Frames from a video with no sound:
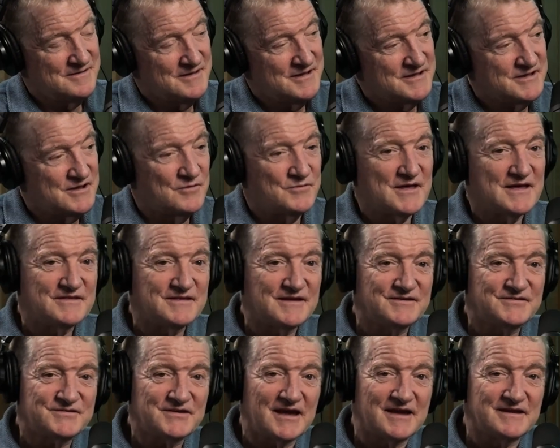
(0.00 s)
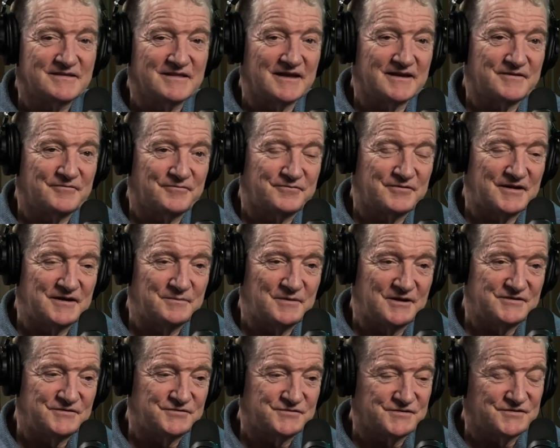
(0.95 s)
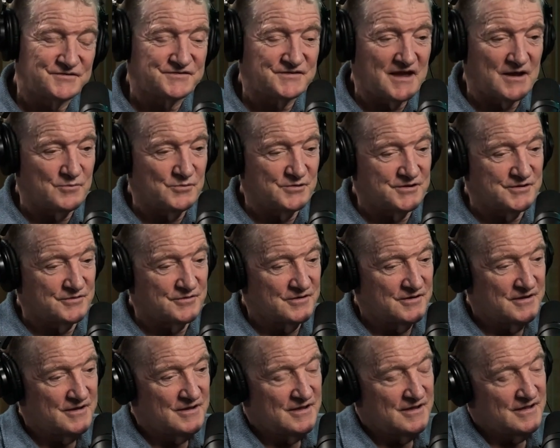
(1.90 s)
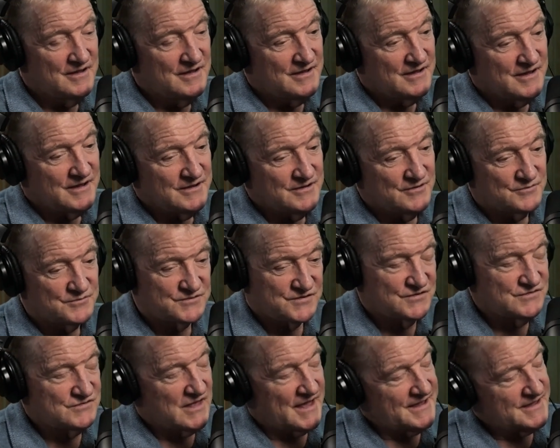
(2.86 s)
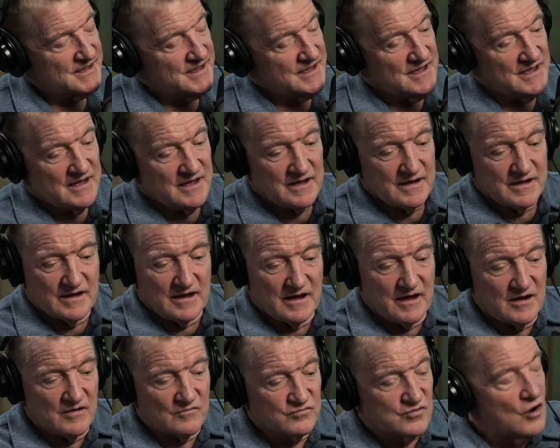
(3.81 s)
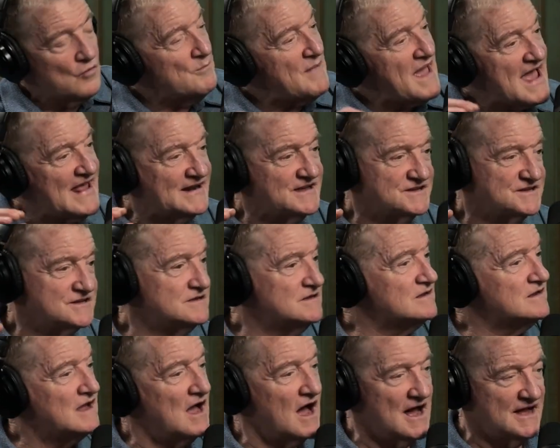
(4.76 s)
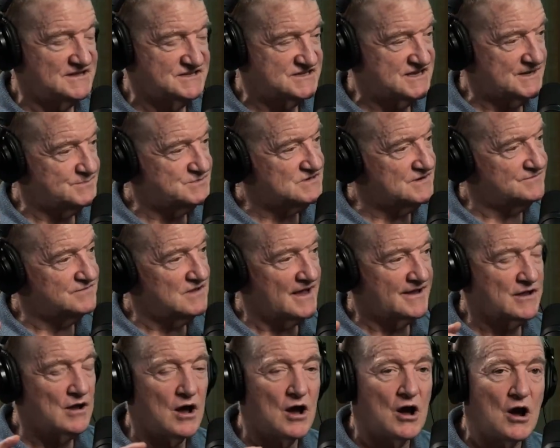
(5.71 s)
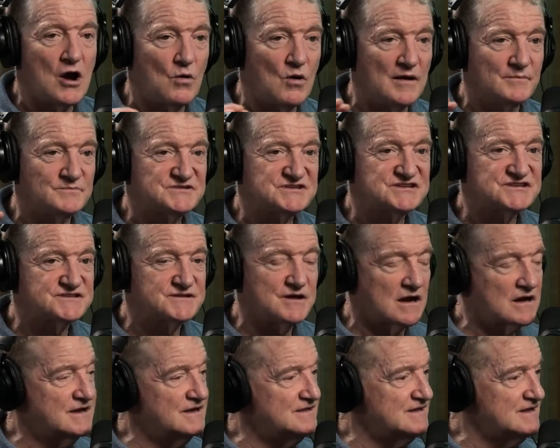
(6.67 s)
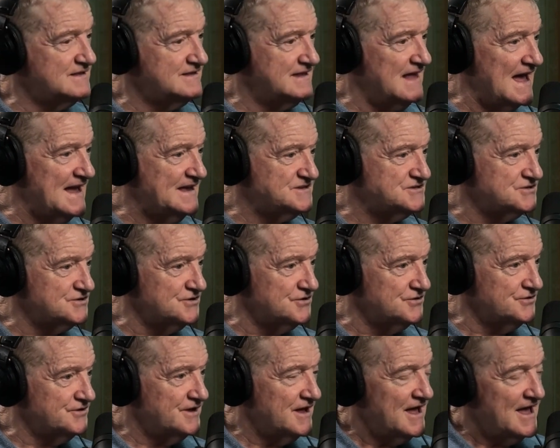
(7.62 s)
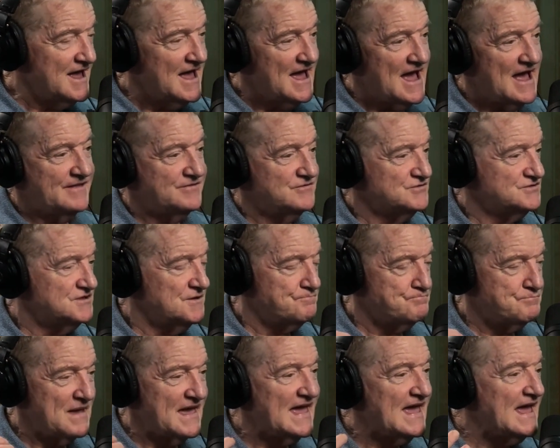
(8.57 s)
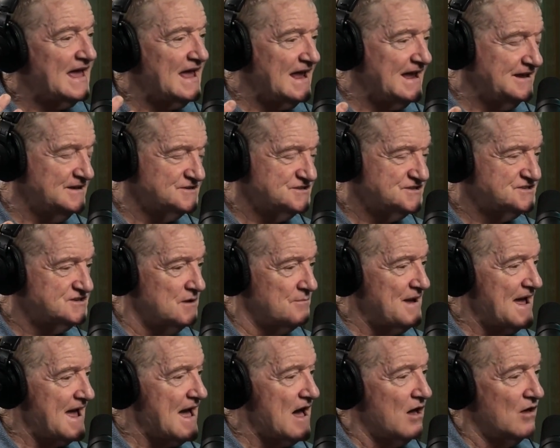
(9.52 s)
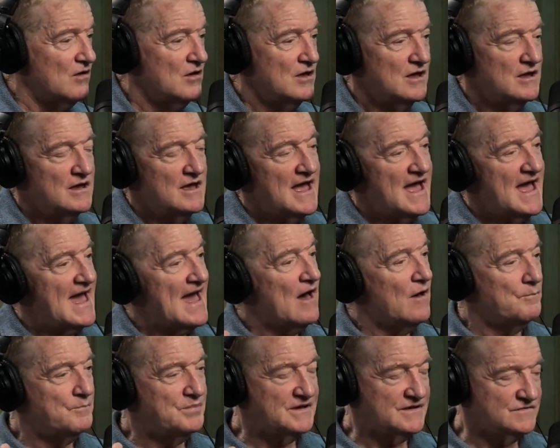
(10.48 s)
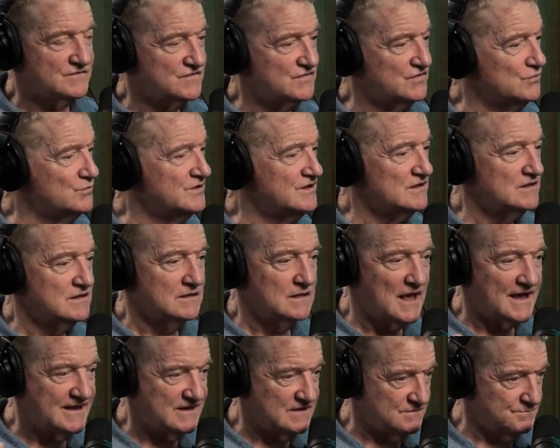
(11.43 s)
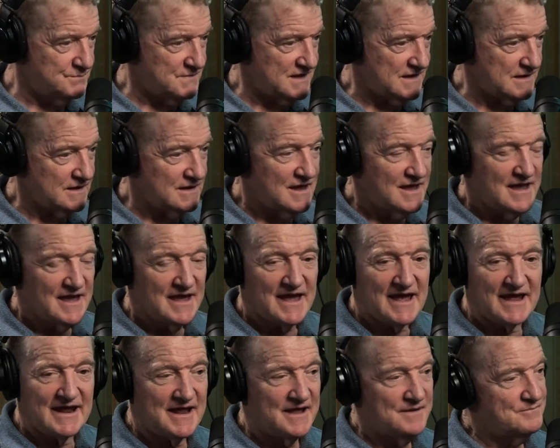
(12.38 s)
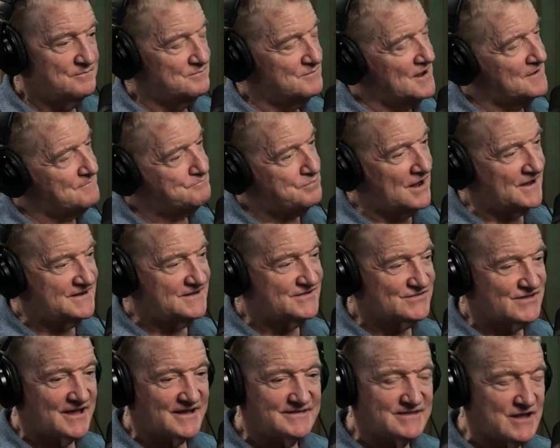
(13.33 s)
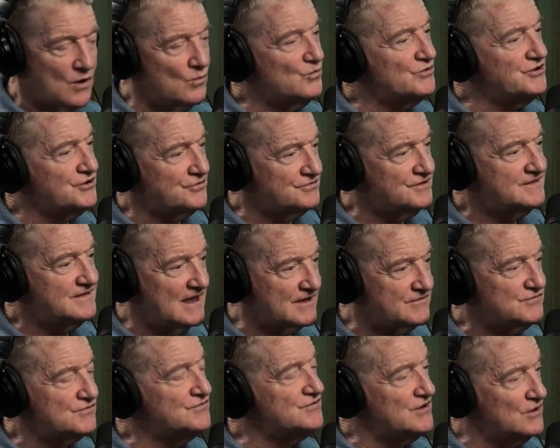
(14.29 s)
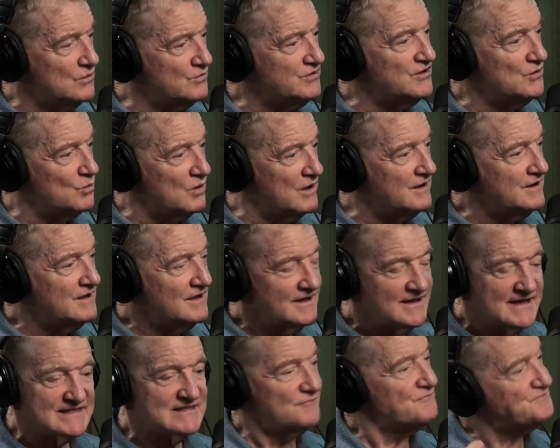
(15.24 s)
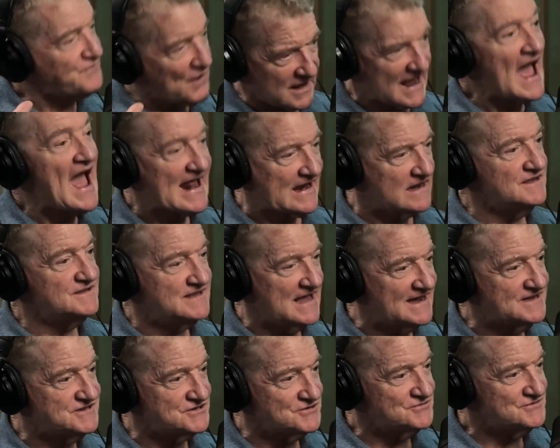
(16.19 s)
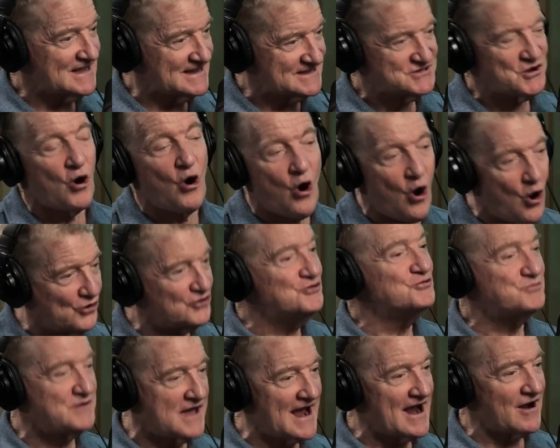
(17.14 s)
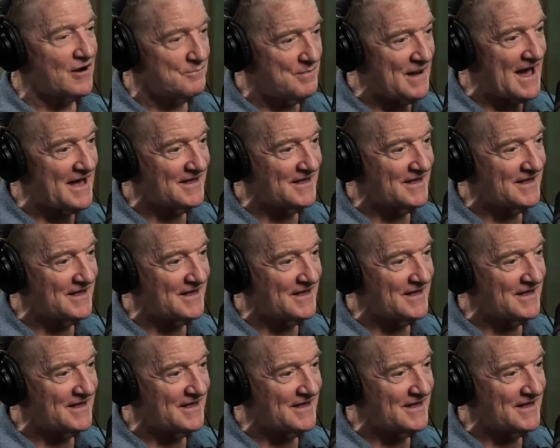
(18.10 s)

You know, they say, like a friend of mine used to say, when you're, you know, there's these like romantic concepts of like, oh, I'm stuck in the desert and the pain is somehow helping to enlighten me. And my buddy's like, no, when you're in the desert, you know what you want? Get the fuck out of the desert. That's all you care about.